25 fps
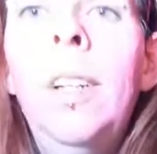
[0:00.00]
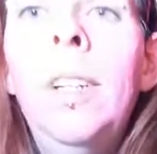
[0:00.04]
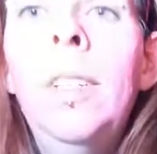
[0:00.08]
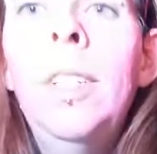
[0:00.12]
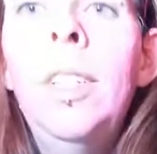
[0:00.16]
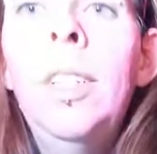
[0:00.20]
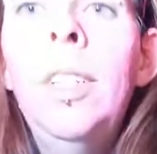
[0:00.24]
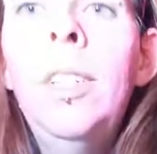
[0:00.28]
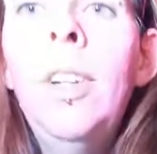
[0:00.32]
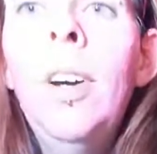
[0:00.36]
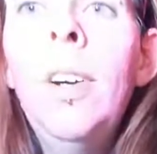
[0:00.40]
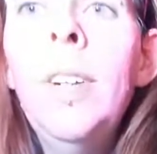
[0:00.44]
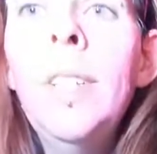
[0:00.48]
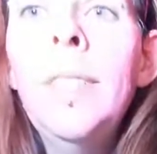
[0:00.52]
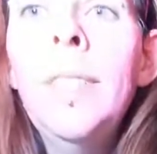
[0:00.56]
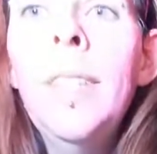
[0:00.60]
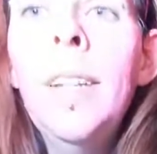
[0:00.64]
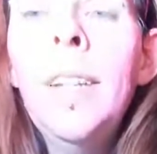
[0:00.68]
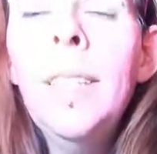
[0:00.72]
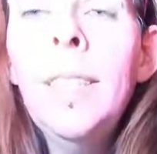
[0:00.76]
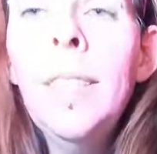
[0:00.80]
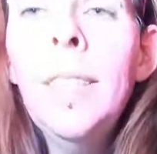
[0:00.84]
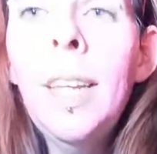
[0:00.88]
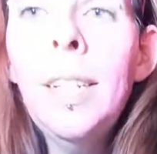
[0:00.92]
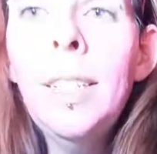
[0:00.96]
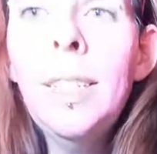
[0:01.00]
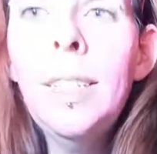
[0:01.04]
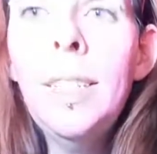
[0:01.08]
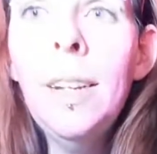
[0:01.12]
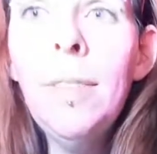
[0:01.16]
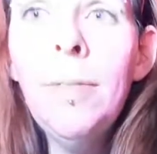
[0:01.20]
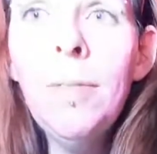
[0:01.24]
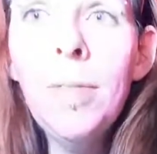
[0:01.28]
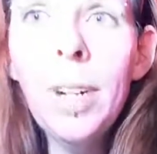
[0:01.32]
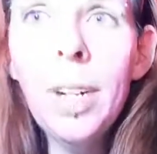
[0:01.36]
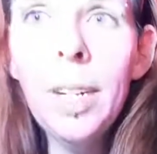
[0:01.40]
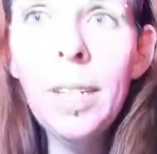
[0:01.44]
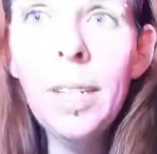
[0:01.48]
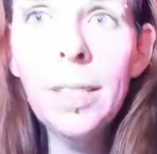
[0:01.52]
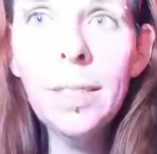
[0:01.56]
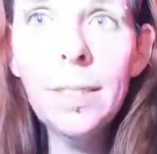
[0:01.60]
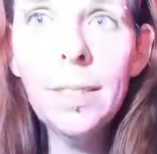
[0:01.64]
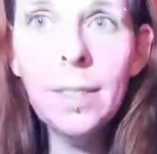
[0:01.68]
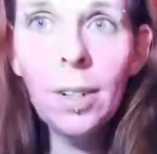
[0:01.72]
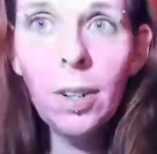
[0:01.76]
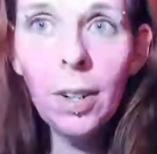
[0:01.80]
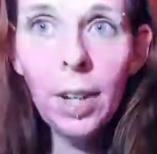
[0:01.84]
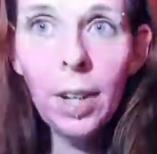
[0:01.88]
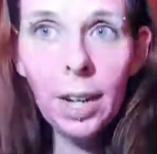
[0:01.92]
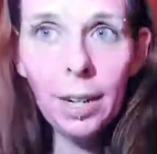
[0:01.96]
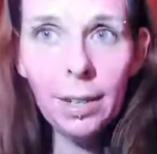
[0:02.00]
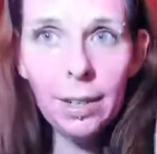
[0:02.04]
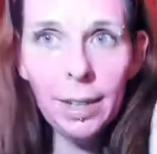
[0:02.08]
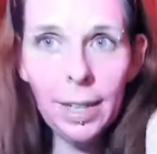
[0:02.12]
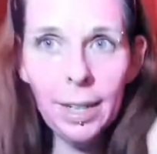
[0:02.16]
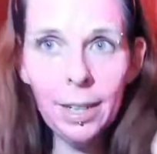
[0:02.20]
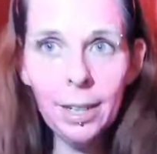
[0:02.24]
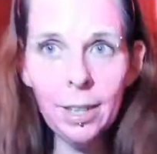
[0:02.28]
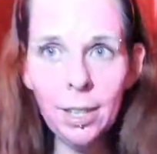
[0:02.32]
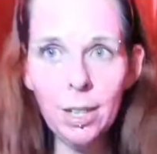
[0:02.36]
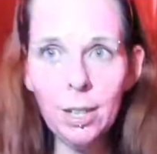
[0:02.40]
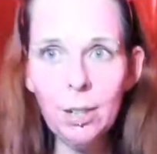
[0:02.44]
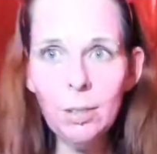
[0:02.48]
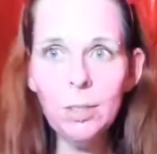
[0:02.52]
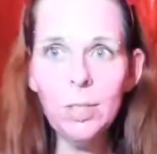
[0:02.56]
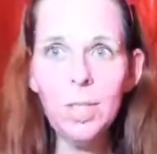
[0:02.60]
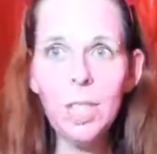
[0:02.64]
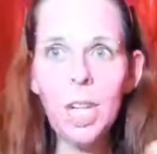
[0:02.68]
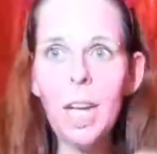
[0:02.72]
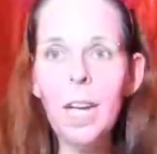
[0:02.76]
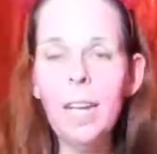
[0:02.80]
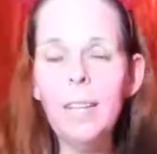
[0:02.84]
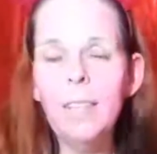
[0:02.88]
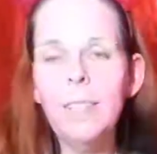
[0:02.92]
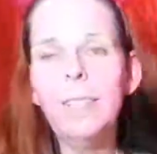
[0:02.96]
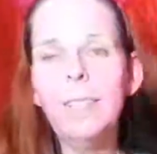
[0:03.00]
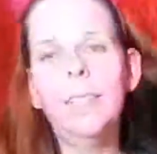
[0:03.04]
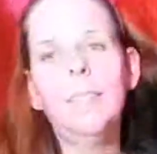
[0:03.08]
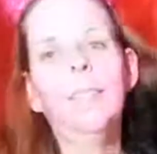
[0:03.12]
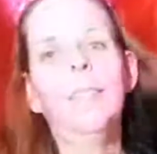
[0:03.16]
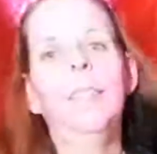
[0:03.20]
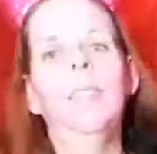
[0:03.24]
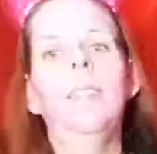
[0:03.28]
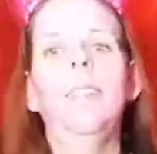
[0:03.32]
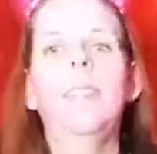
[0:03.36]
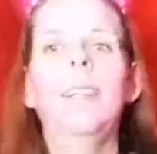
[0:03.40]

You notice anything different in this little area though, Jess?